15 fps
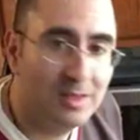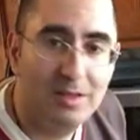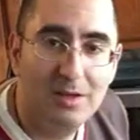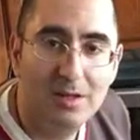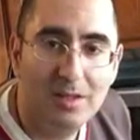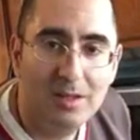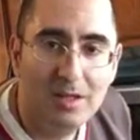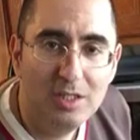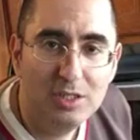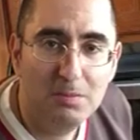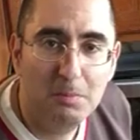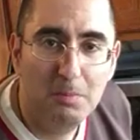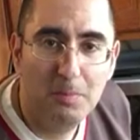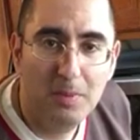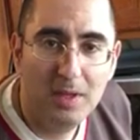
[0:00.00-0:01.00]
There are
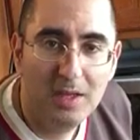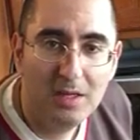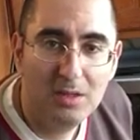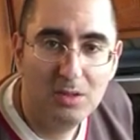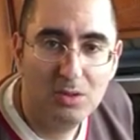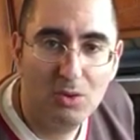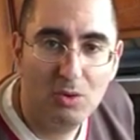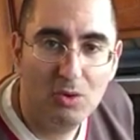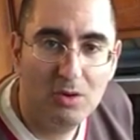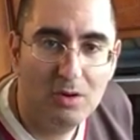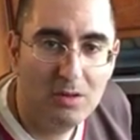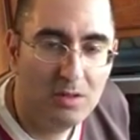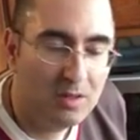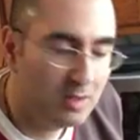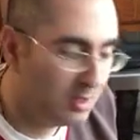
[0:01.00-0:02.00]
such big
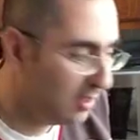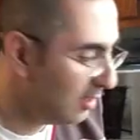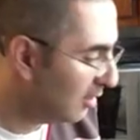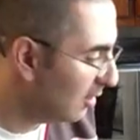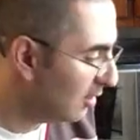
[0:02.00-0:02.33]
stores,